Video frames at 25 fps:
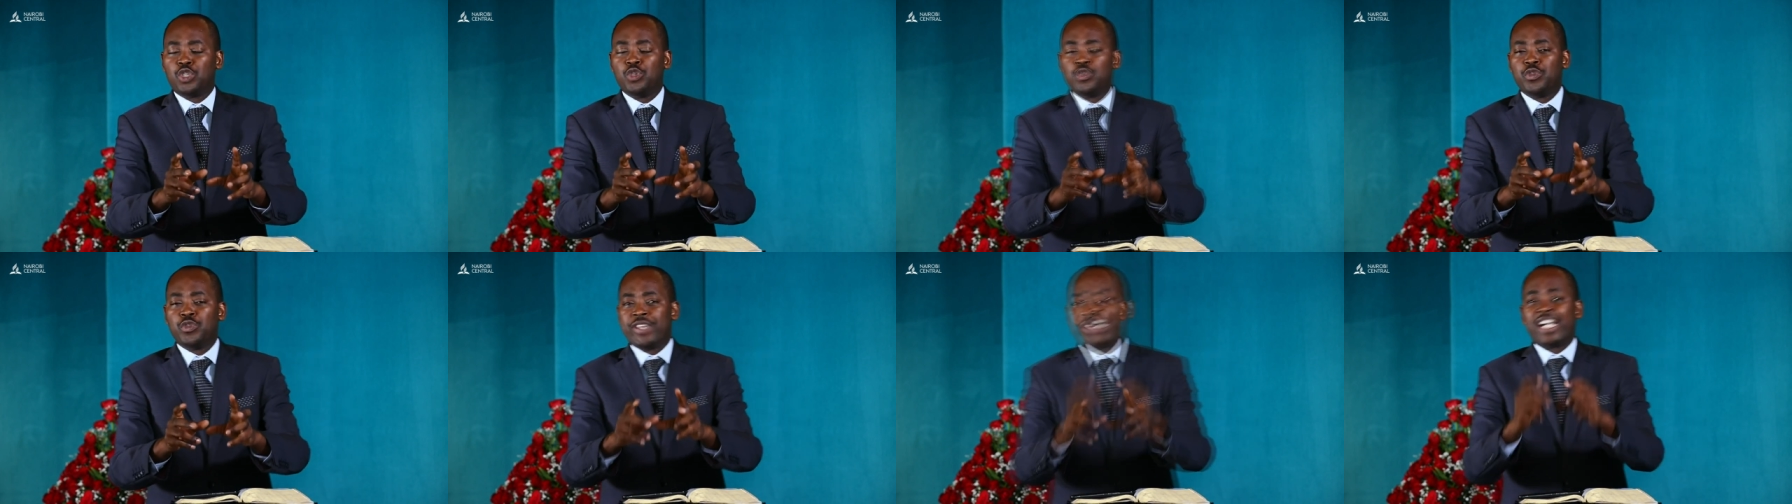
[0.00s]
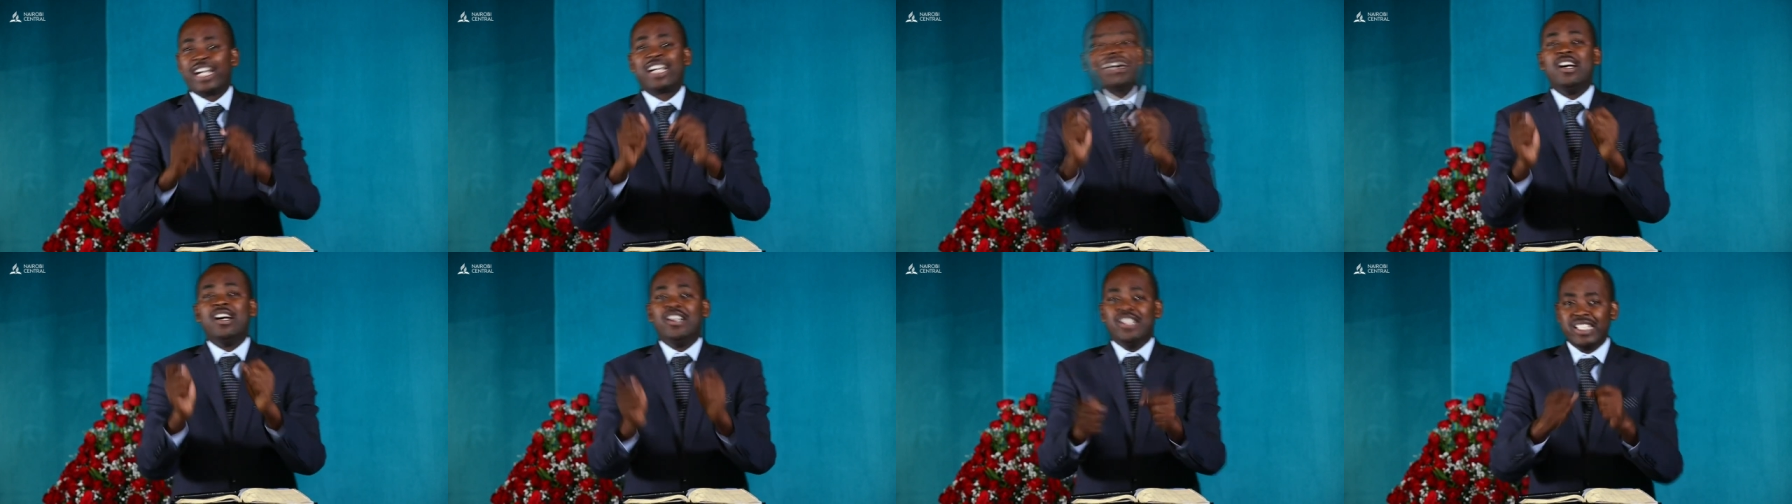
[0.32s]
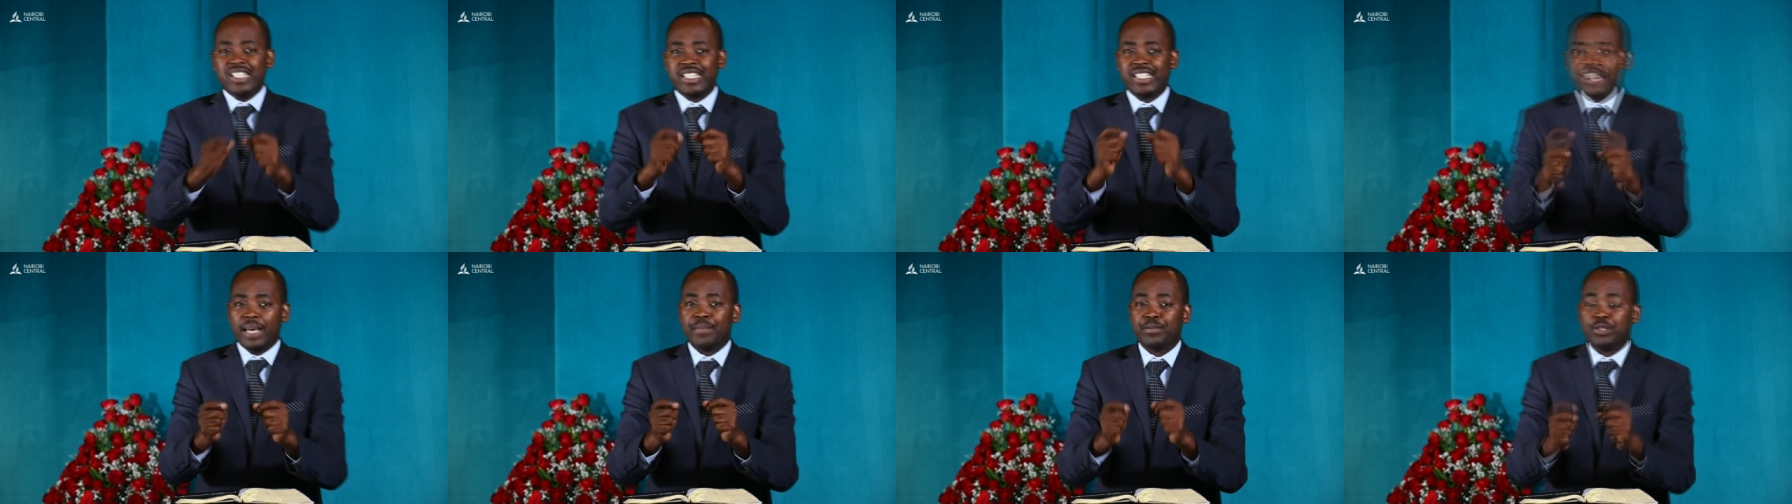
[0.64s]
to the
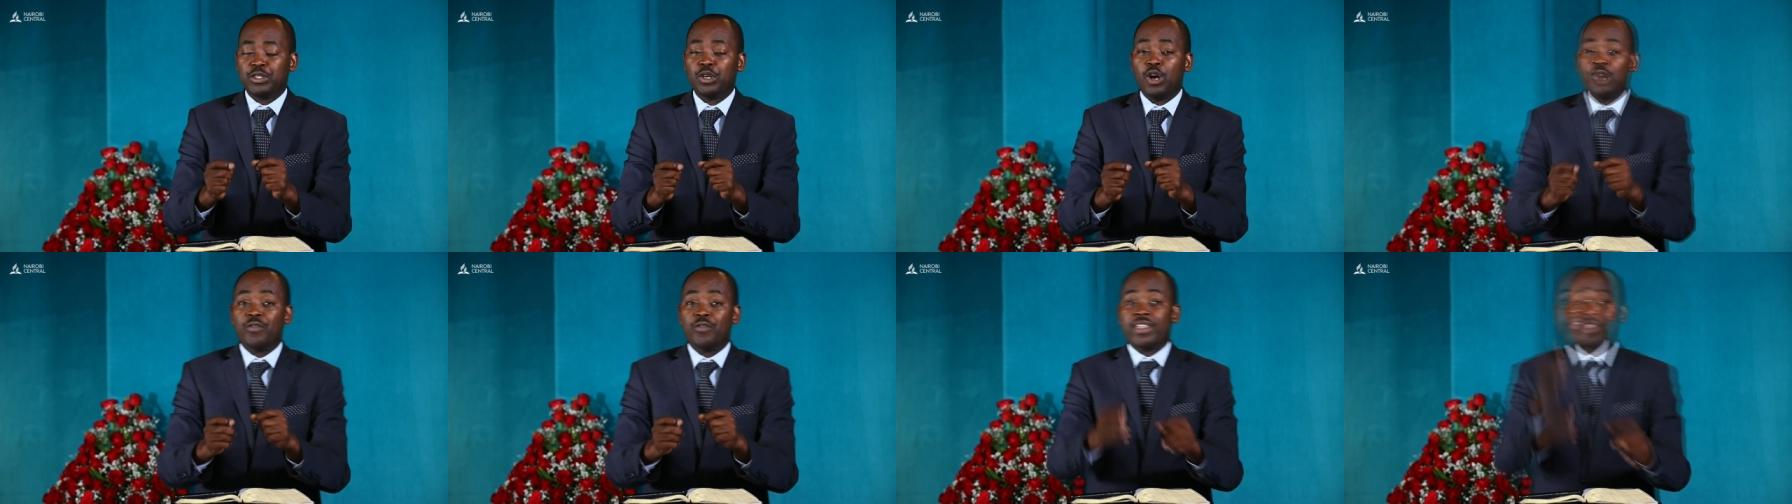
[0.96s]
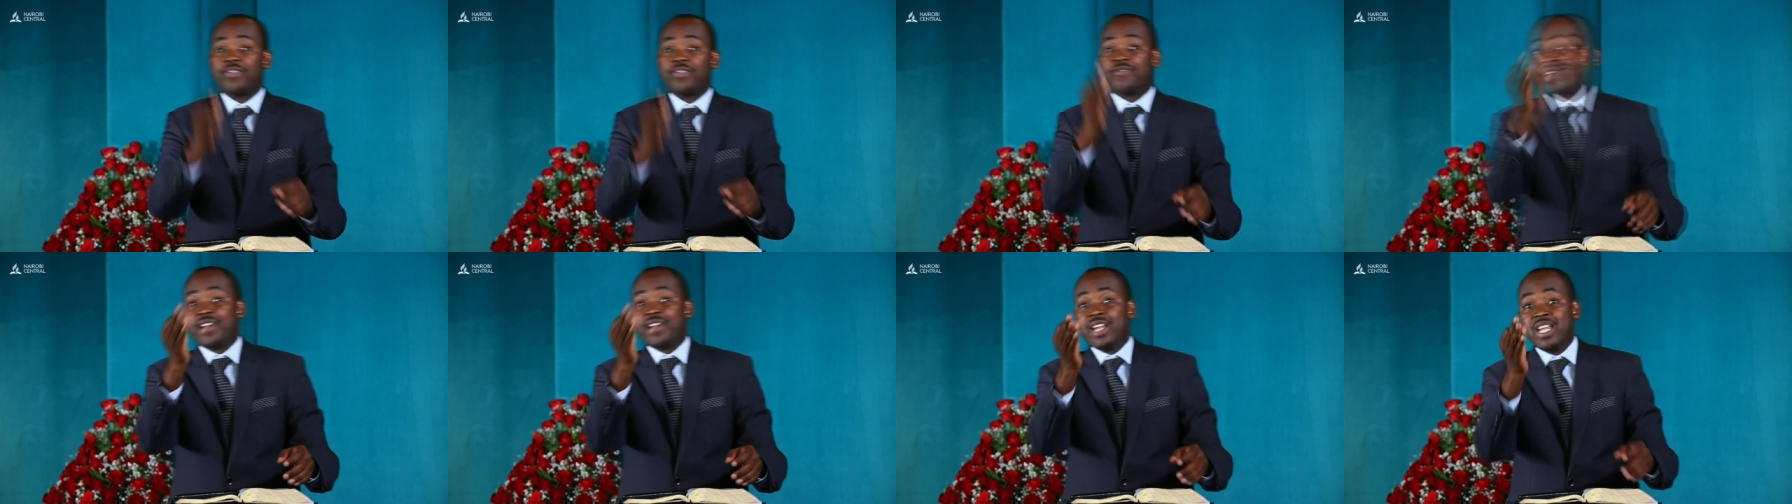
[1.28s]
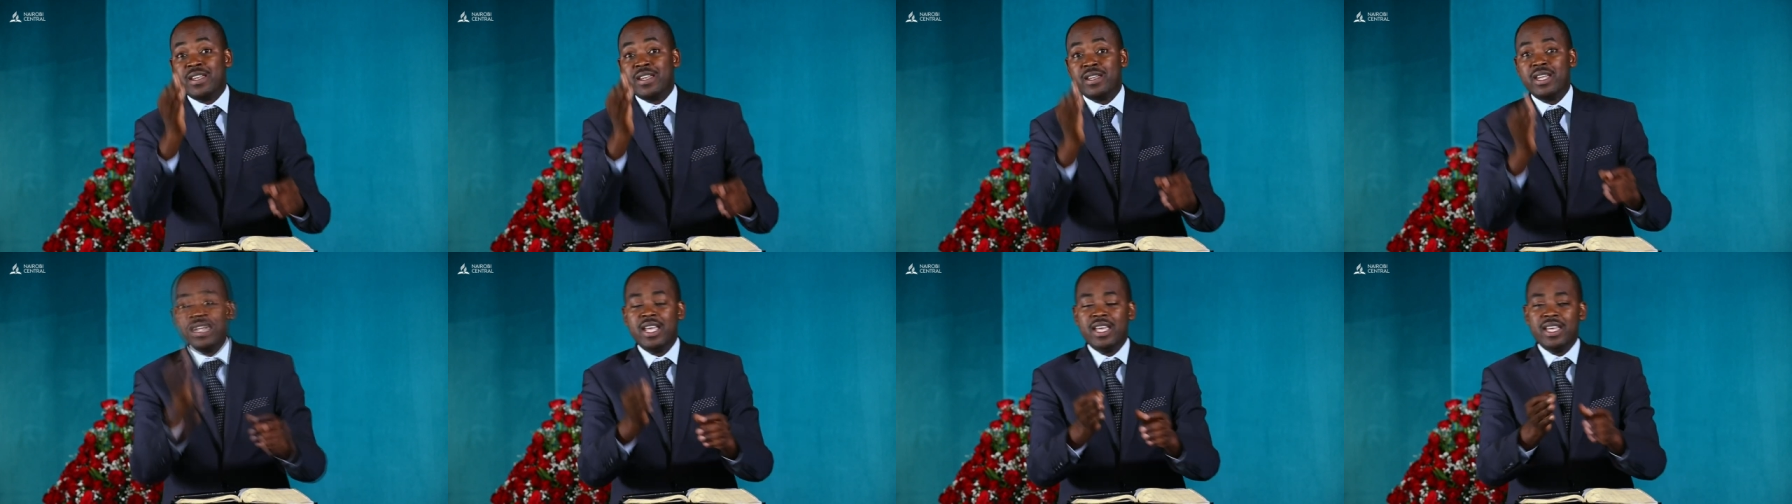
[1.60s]
concept of the
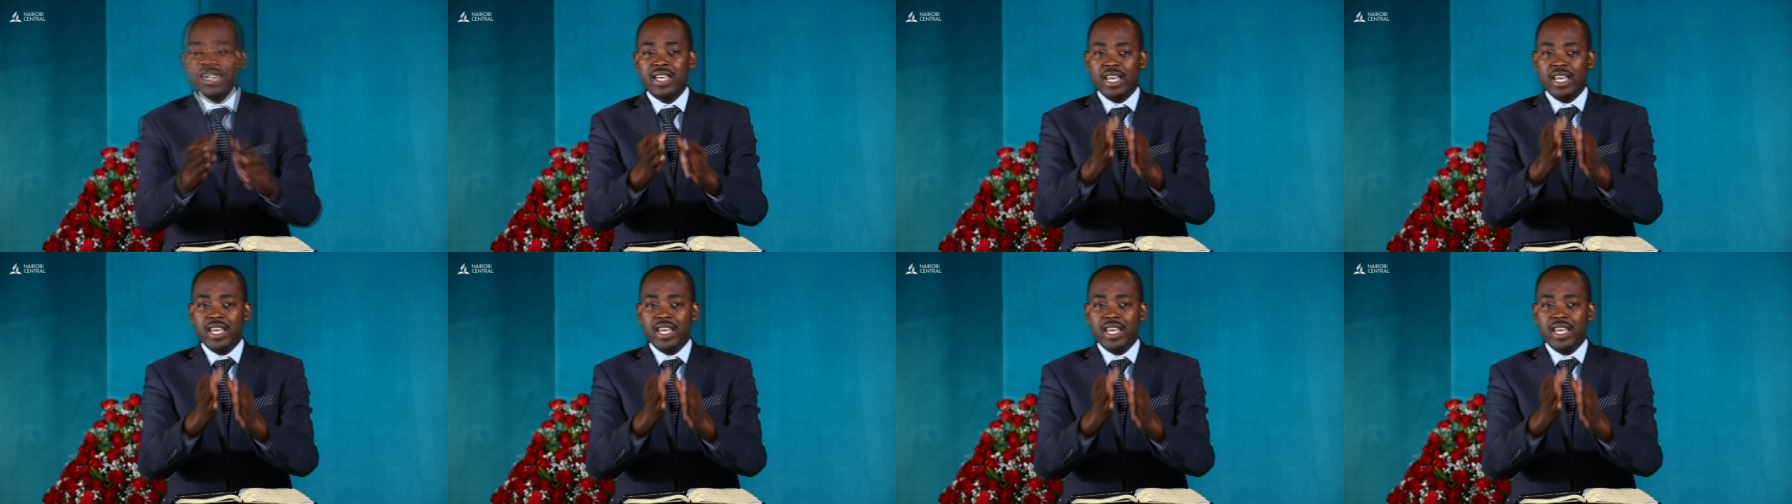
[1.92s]
three